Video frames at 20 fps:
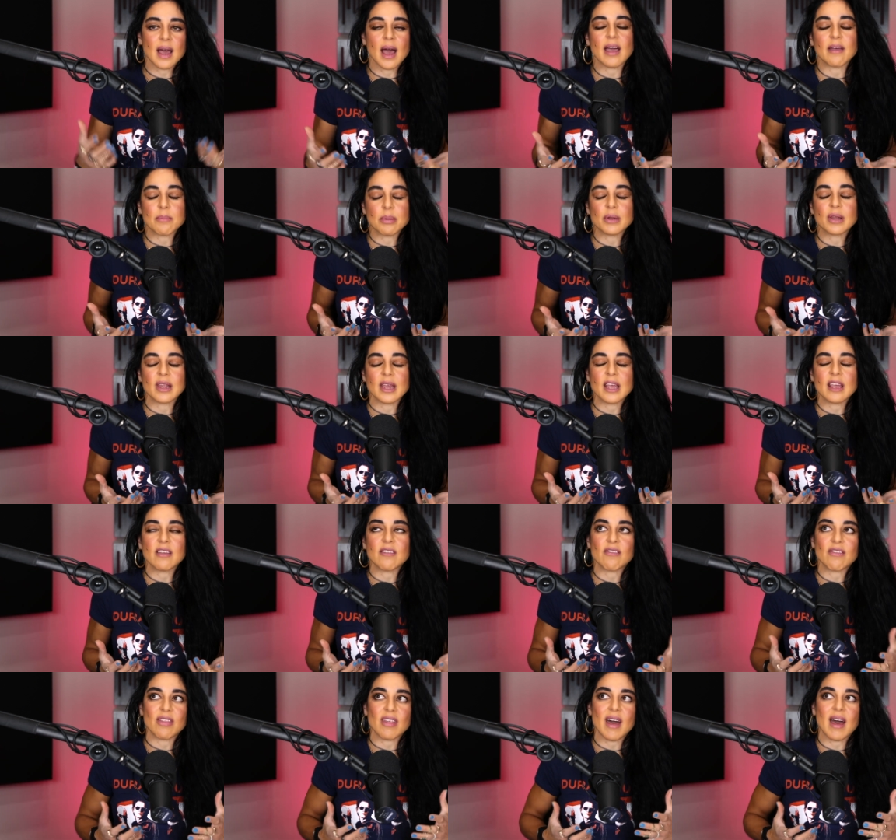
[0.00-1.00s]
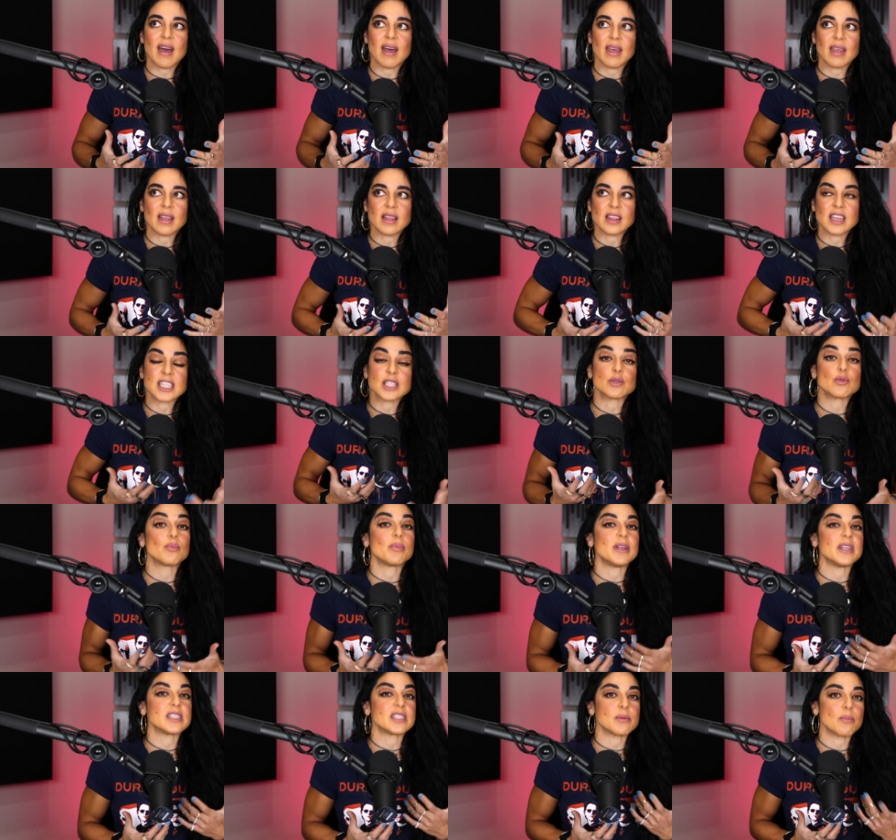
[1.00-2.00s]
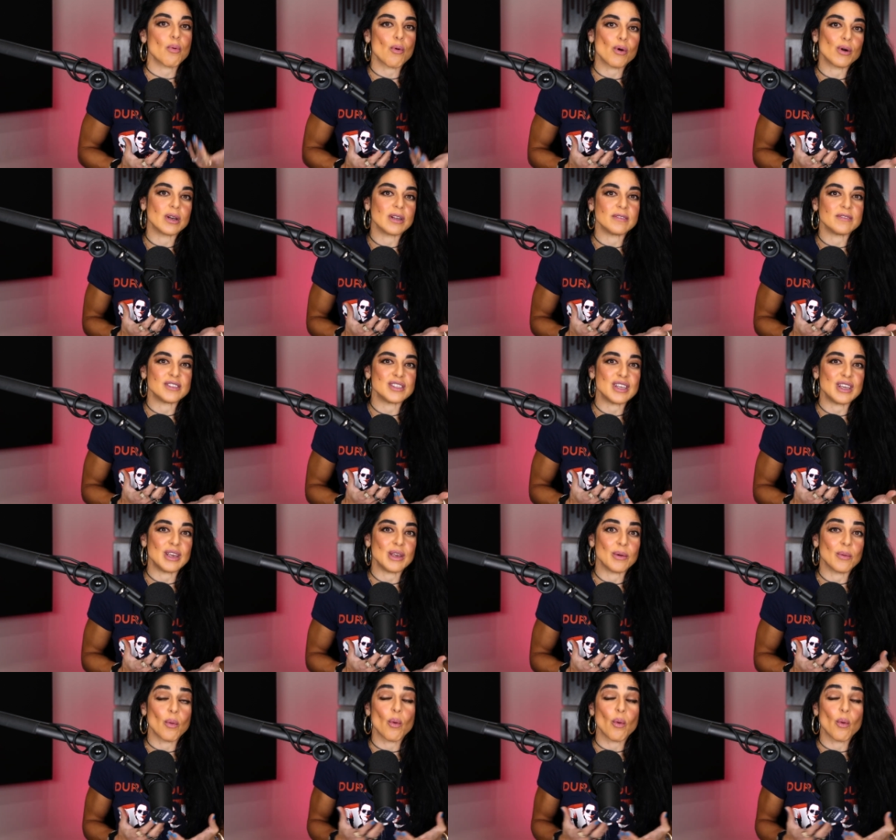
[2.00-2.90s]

I believe that this will be supportive to you,